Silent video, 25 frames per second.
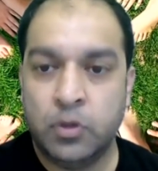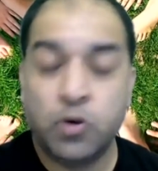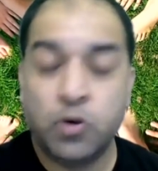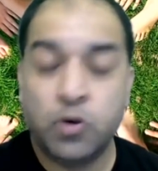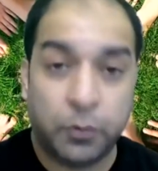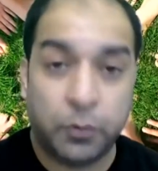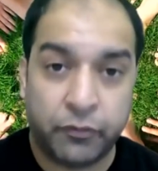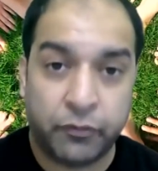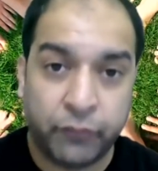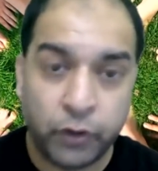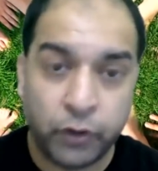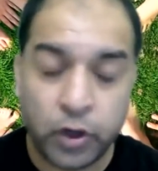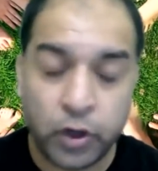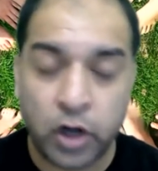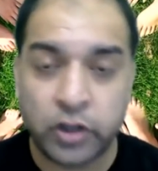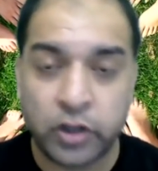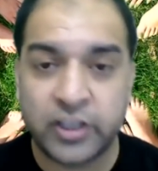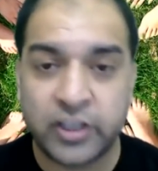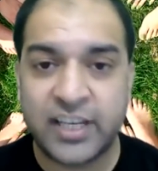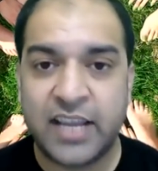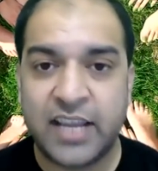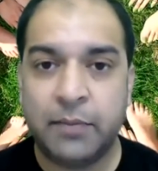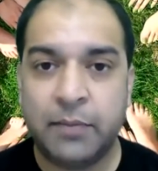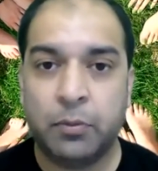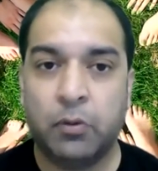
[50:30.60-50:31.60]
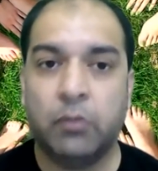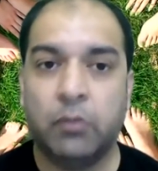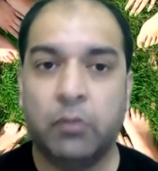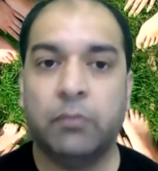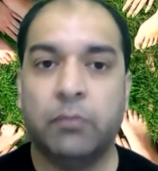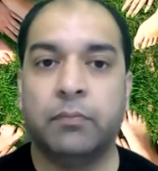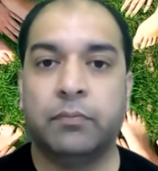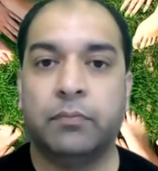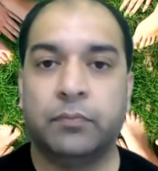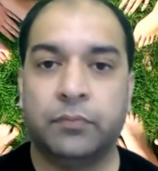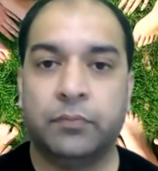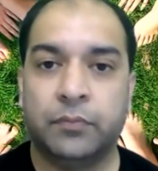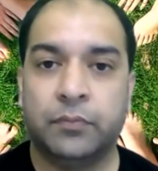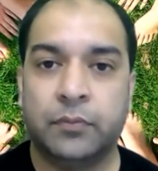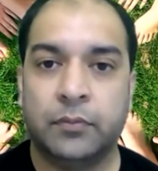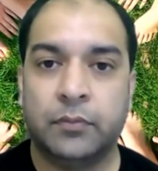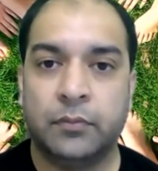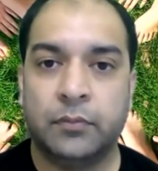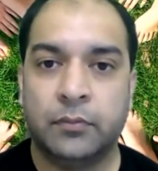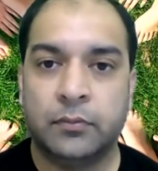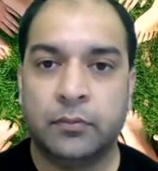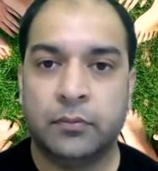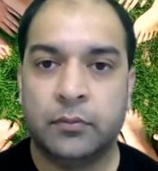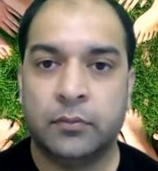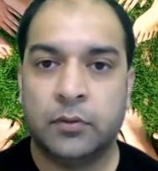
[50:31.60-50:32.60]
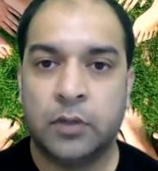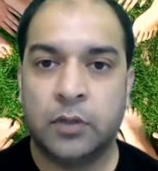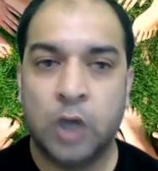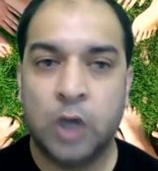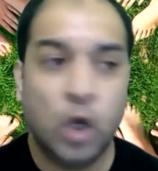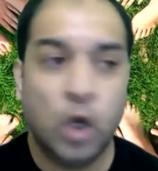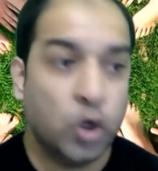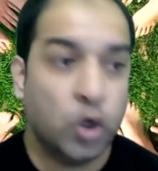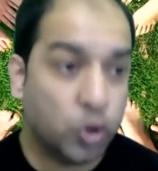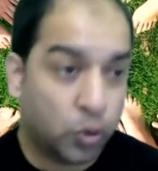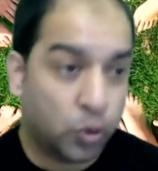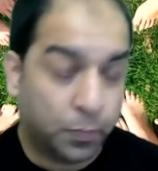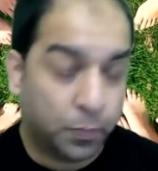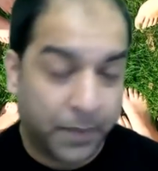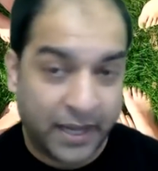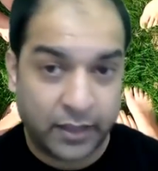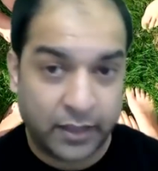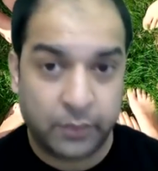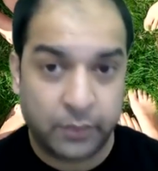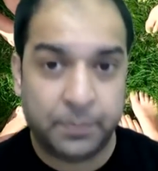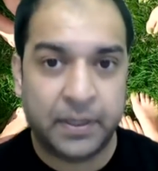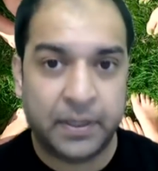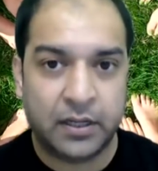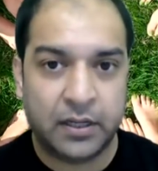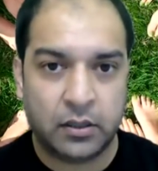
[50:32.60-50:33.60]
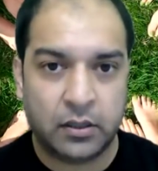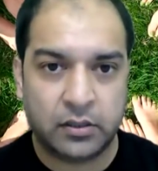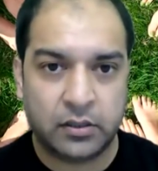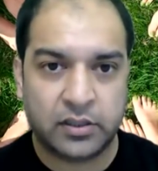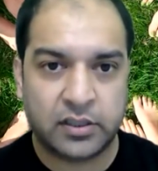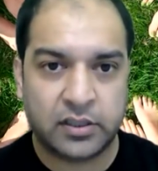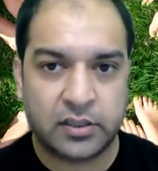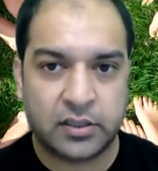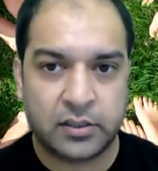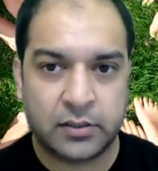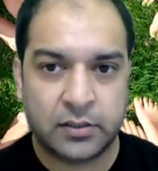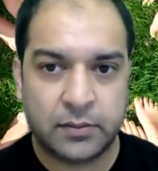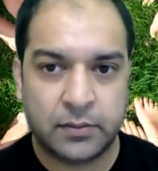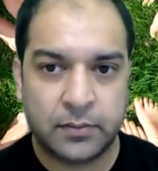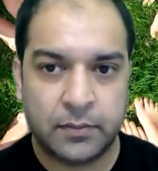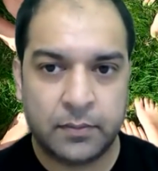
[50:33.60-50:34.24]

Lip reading: put food on the table, to pay the bills.